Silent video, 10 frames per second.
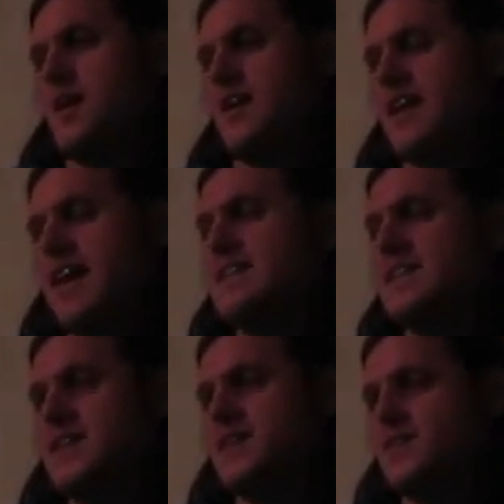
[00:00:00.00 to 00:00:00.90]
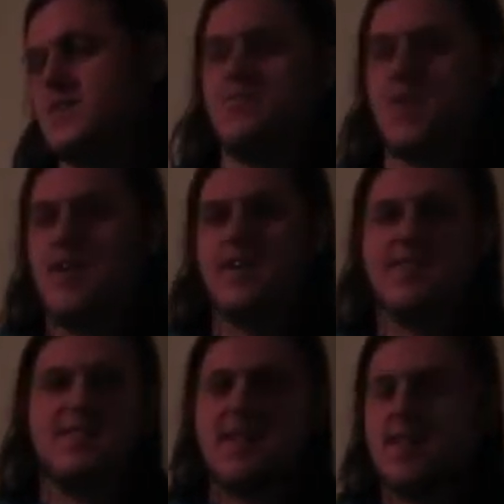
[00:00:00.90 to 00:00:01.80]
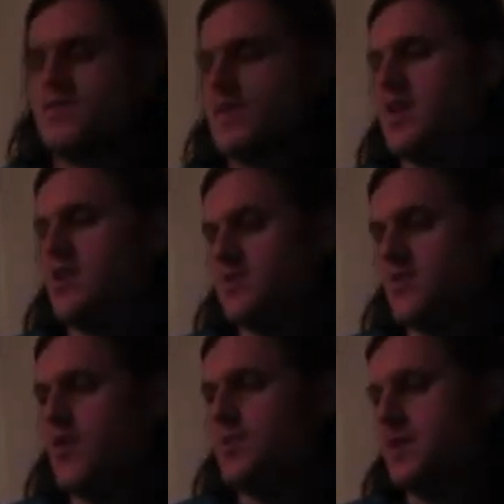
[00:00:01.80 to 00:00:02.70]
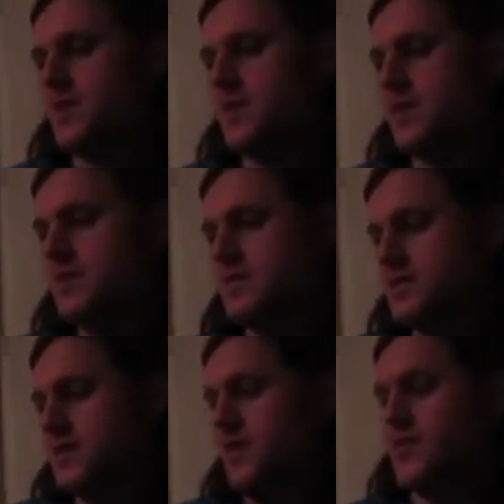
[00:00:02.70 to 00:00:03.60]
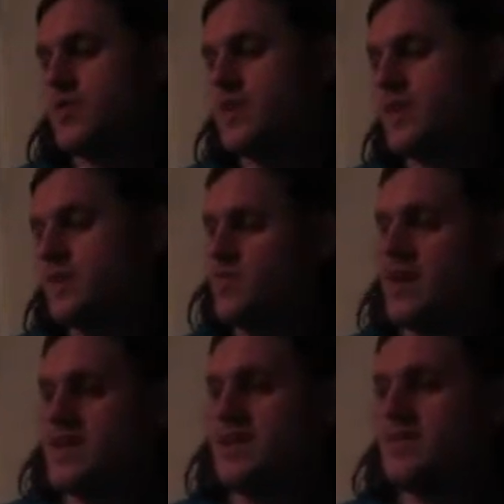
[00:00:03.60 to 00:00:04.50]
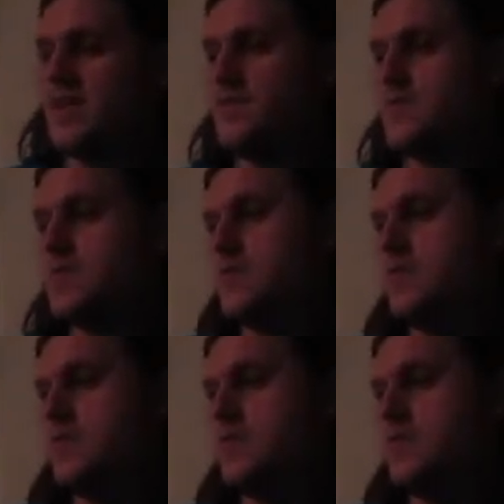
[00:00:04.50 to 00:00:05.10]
19, which is what I already covered in the other videos, 4 paradiddles and a 3, right, left, left.